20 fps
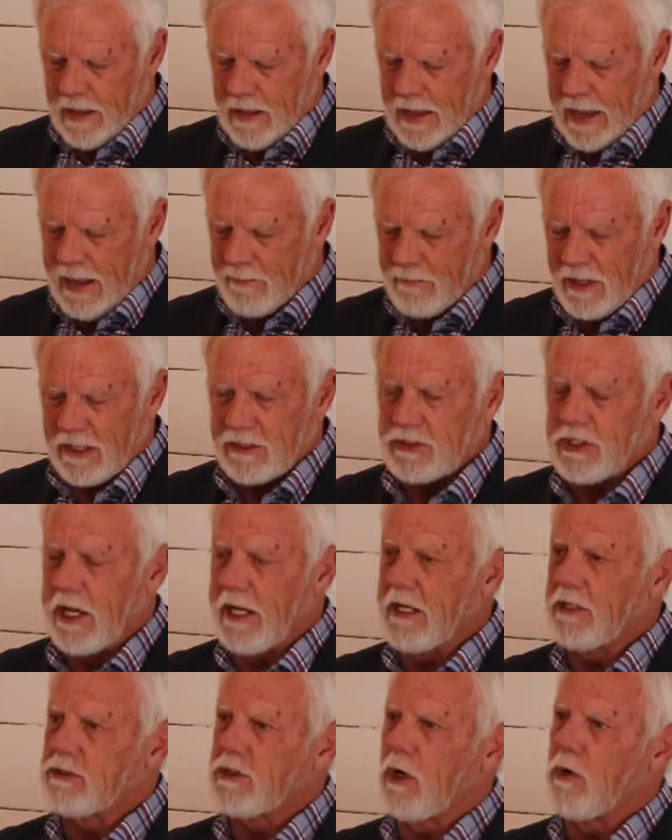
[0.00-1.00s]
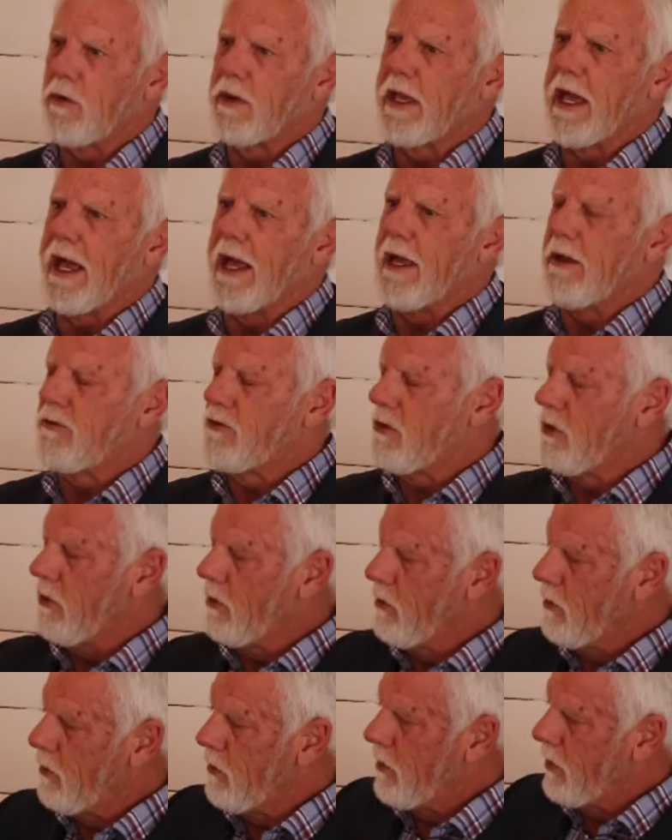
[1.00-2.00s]
I'm not saying it's okay
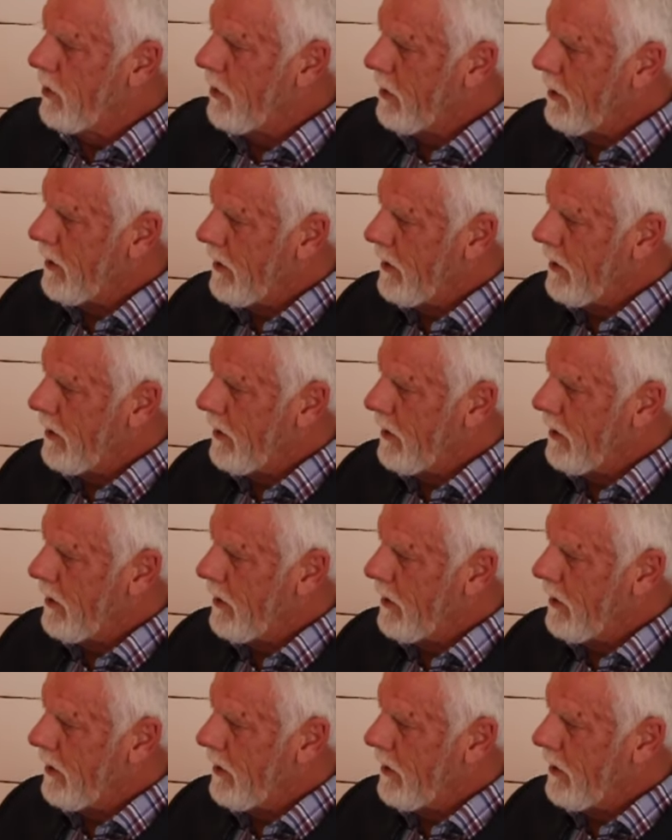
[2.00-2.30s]
to